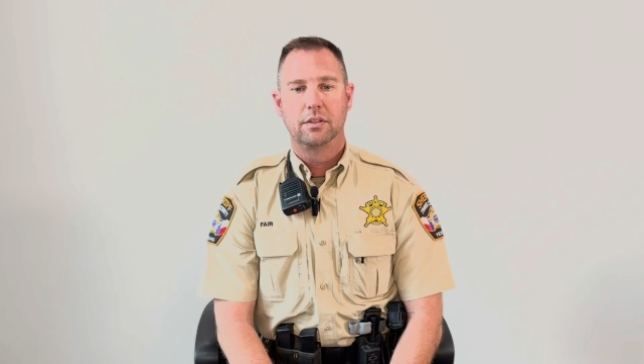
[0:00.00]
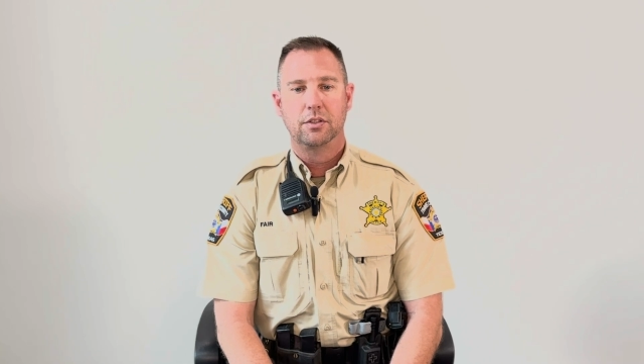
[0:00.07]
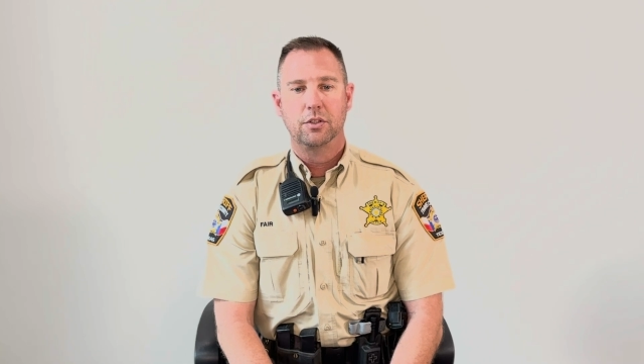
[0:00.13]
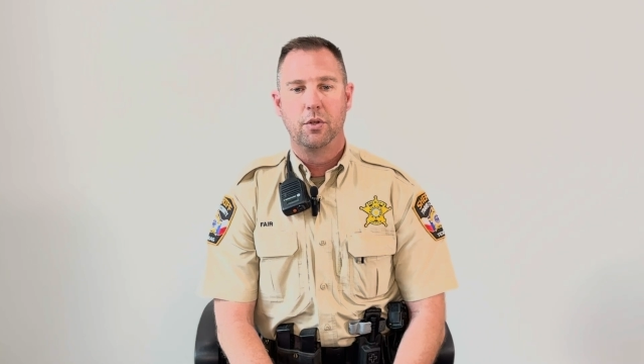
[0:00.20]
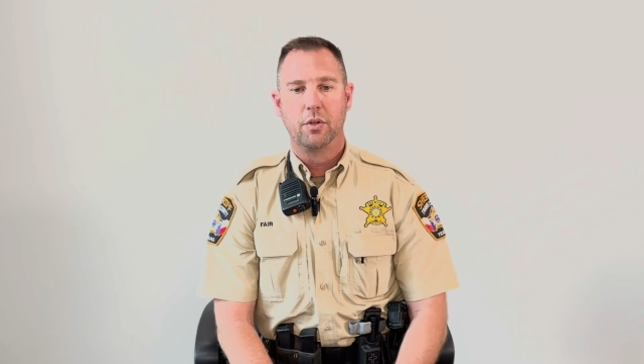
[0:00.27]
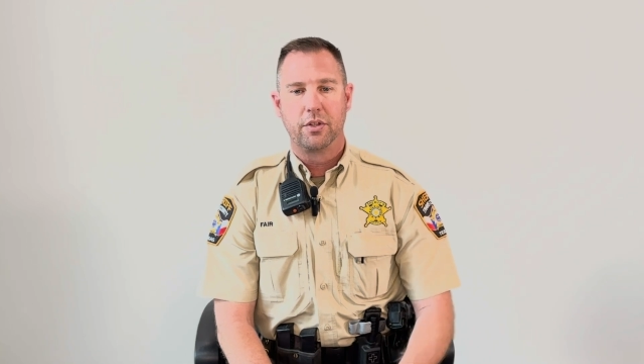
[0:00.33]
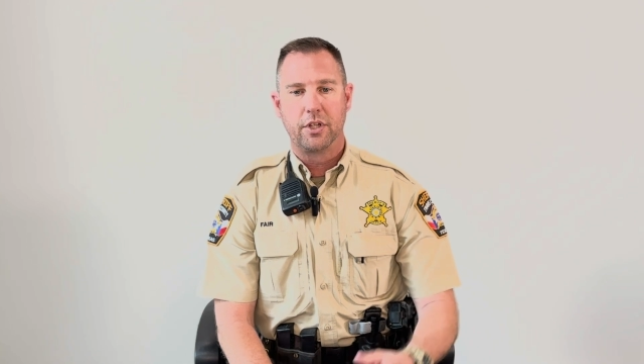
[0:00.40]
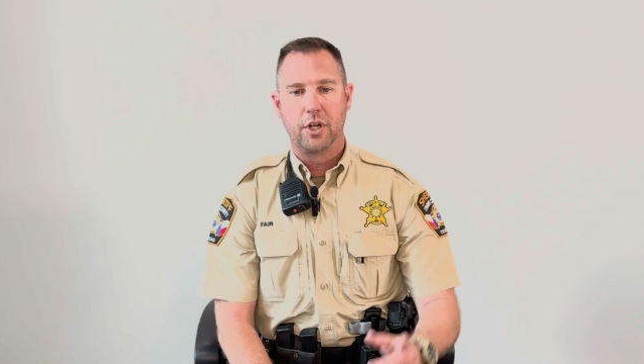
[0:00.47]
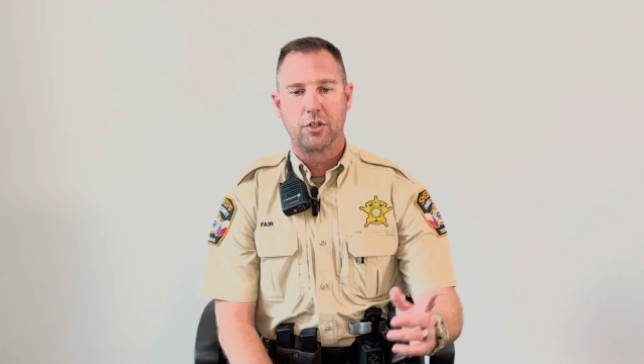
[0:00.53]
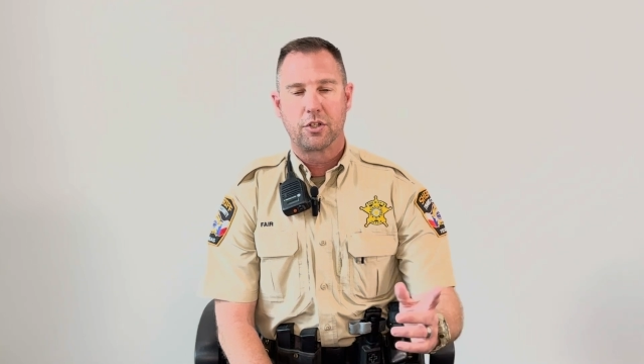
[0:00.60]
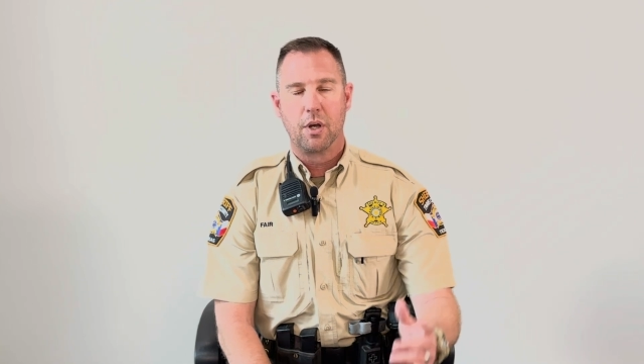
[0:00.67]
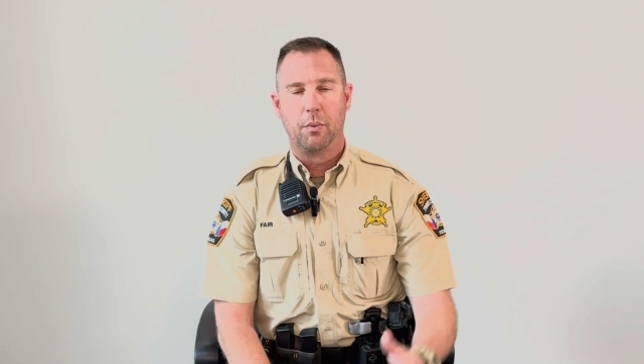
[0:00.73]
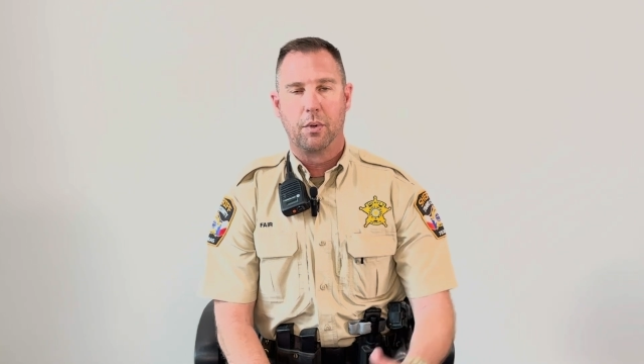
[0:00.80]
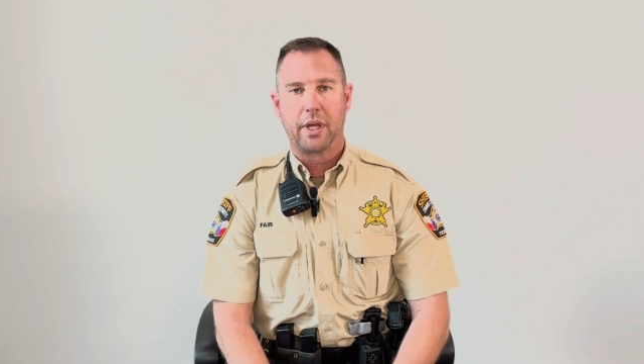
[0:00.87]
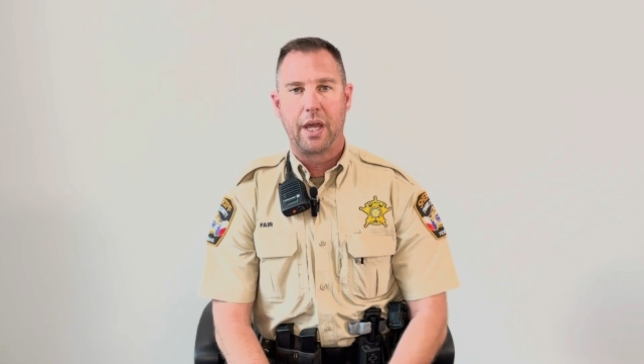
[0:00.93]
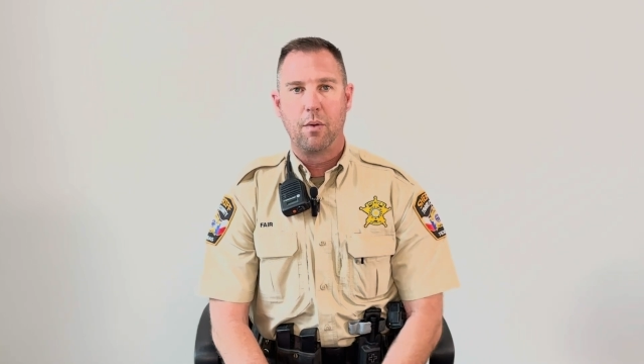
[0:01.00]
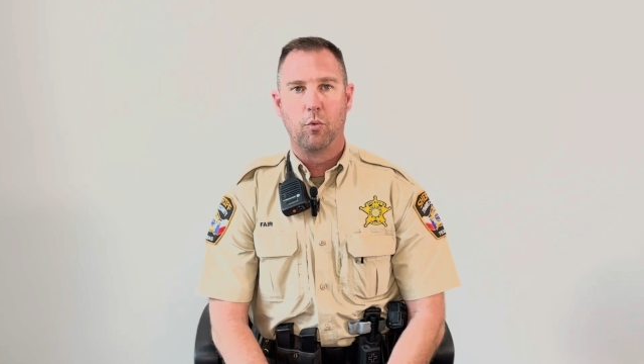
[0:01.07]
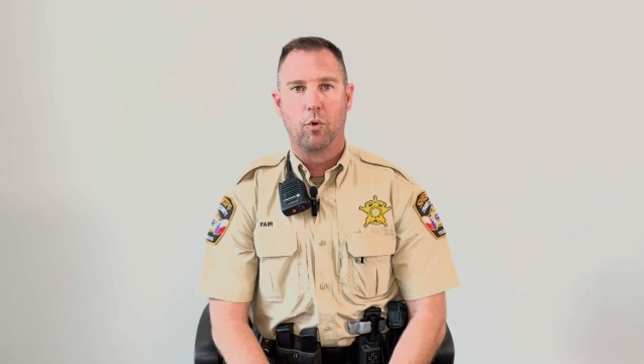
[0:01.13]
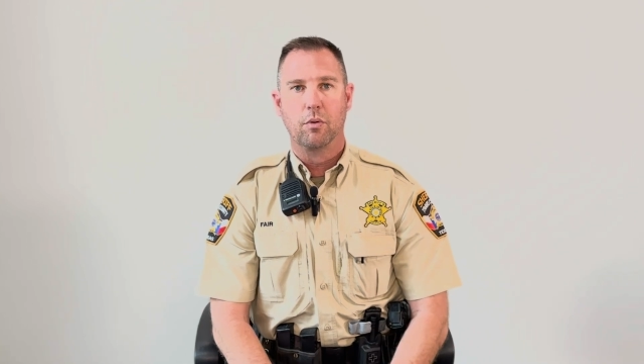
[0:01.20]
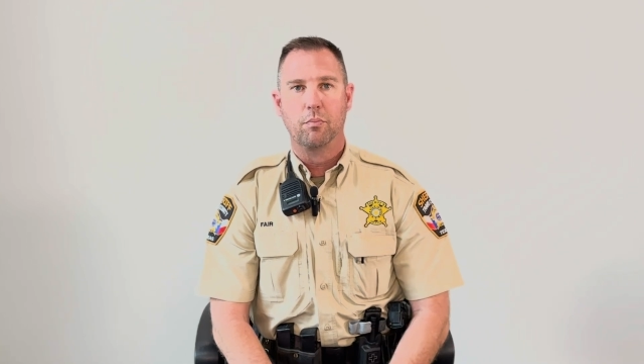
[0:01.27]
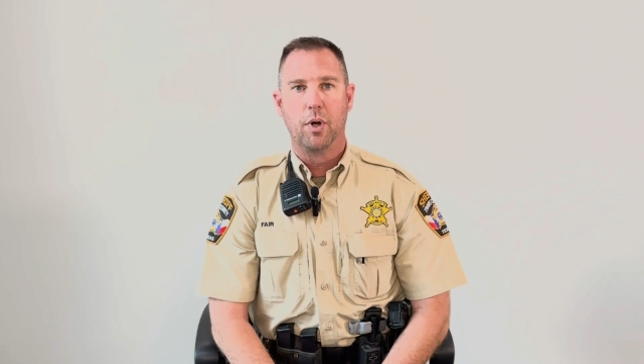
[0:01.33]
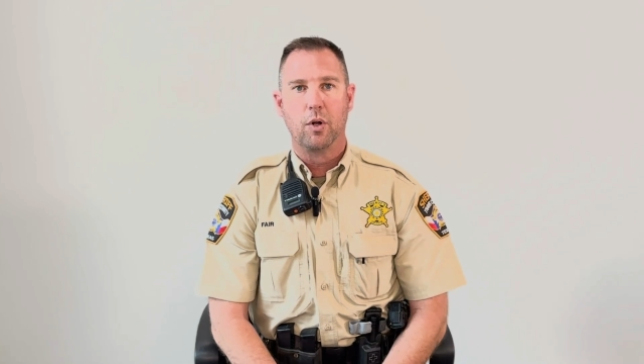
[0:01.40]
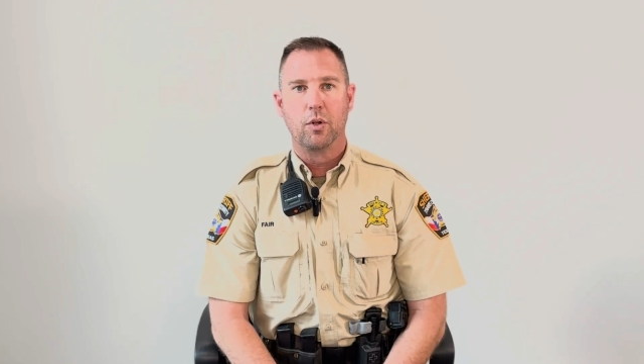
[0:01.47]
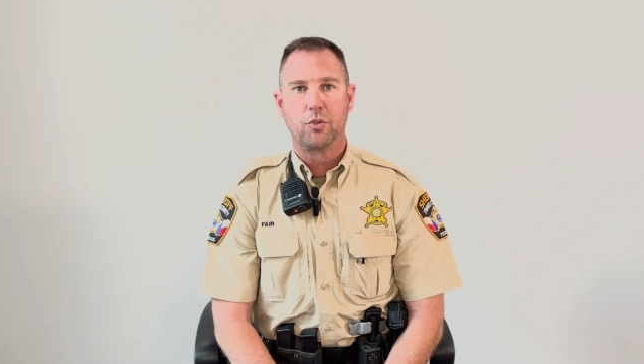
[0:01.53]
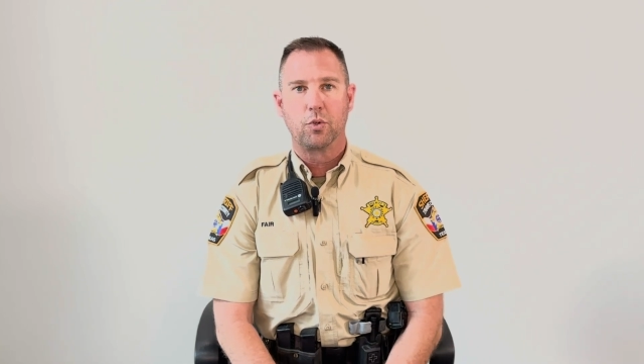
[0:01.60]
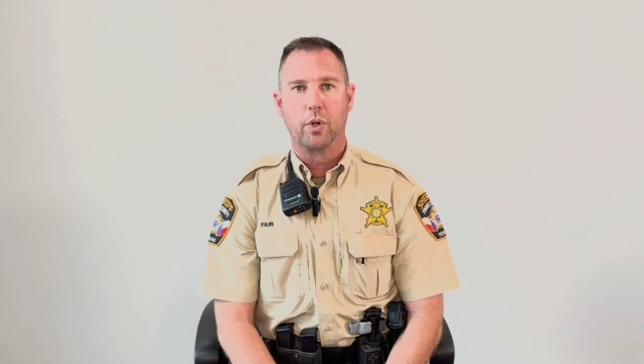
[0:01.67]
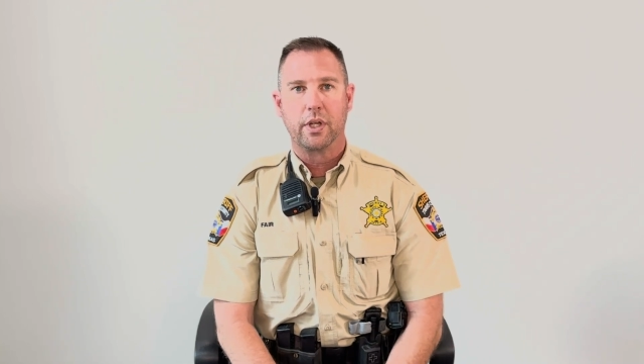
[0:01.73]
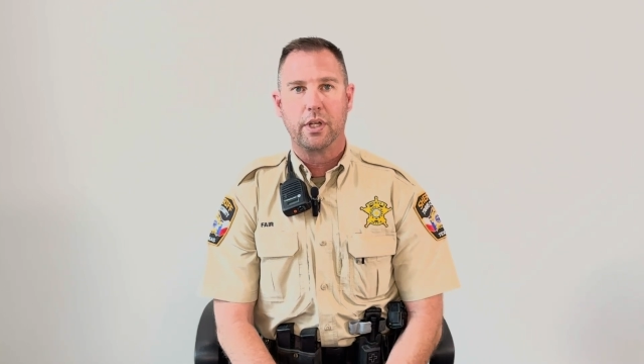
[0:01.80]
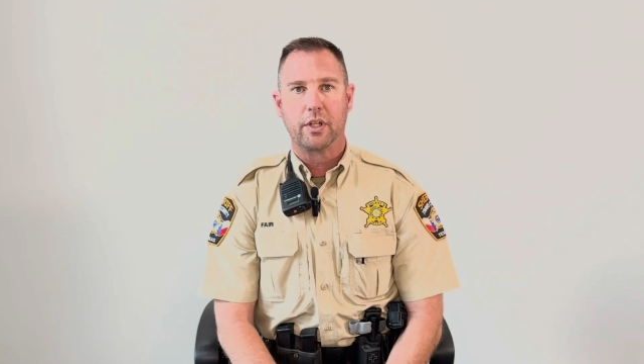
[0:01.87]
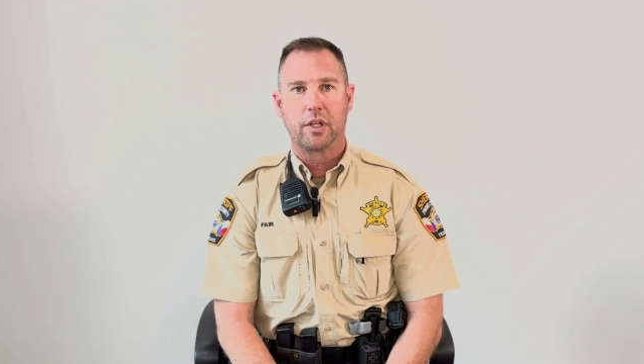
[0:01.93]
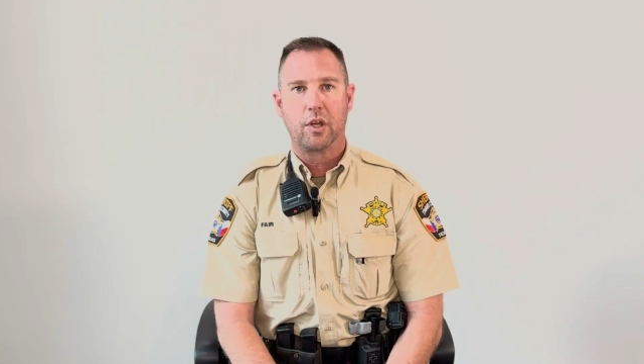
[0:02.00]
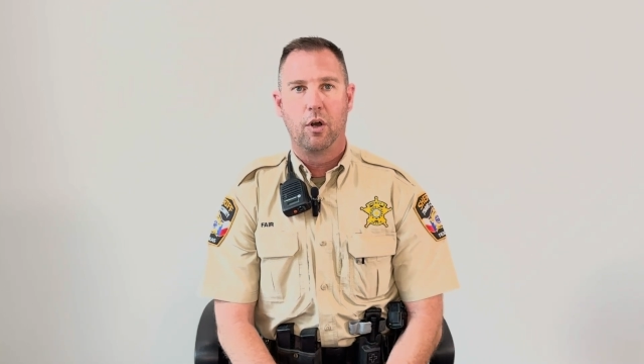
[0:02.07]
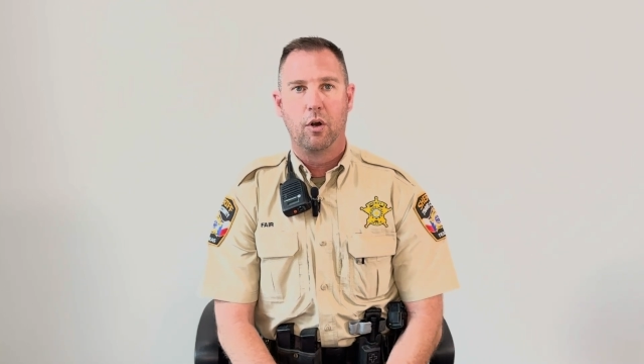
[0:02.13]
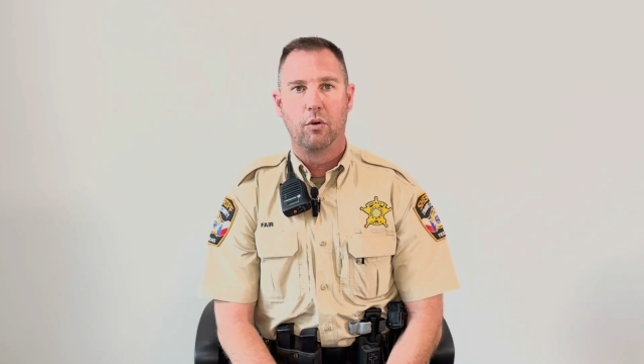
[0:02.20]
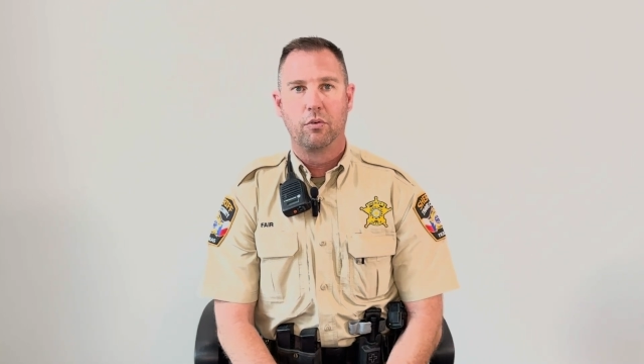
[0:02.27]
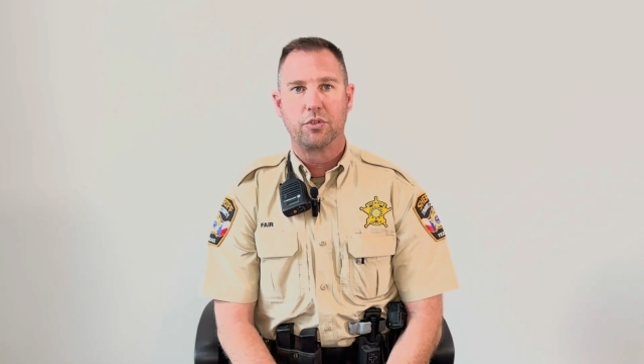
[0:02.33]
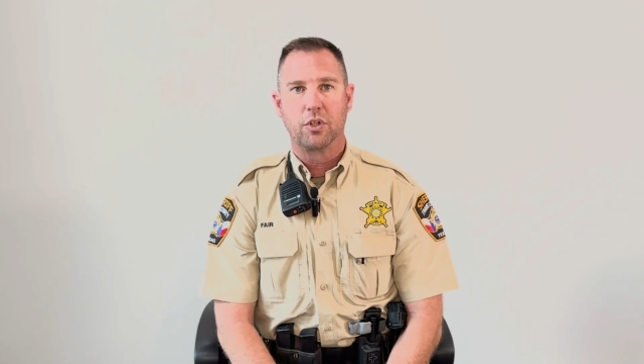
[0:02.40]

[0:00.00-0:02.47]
knew that there was a couple of game warden boats already in the cove,